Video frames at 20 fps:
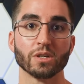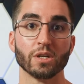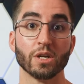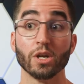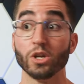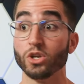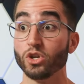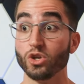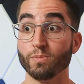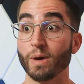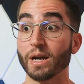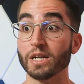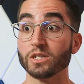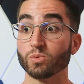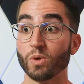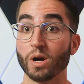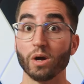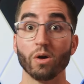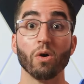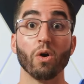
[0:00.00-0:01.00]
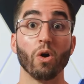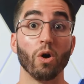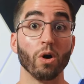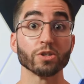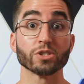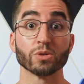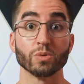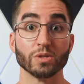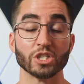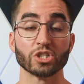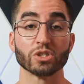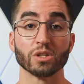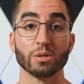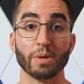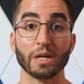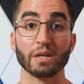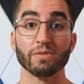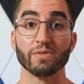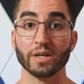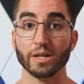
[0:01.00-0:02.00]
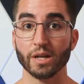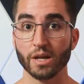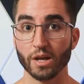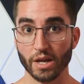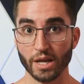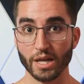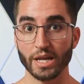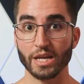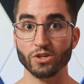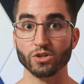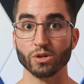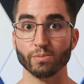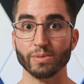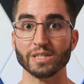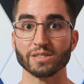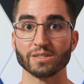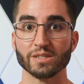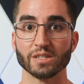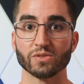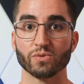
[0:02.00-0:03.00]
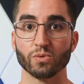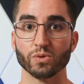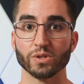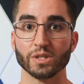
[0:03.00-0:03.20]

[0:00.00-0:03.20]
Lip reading: You might as well also additionally benefit in your business for these